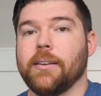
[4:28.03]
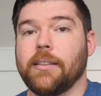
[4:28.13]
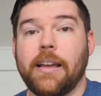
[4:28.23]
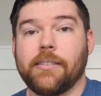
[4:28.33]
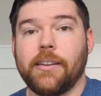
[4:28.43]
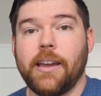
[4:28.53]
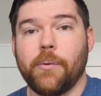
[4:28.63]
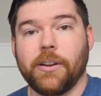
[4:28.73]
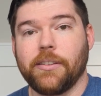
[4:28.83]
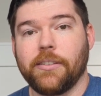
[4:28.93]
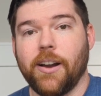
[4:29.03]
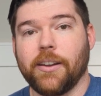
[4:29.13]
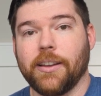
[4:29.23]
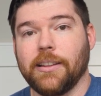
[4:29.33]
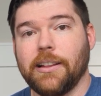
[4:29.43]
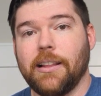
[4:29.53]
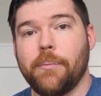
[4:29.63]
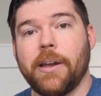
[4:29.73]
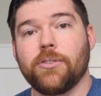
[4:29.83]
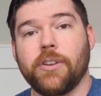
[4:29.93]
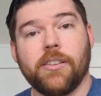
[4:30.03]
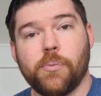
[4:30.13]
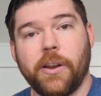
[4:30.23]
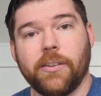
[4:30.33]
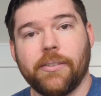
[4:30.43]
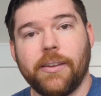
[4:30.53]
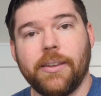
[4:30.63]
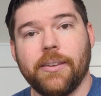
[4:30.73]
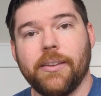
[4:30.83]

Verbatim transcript: Lastly, I wanted to talk a little about transparency.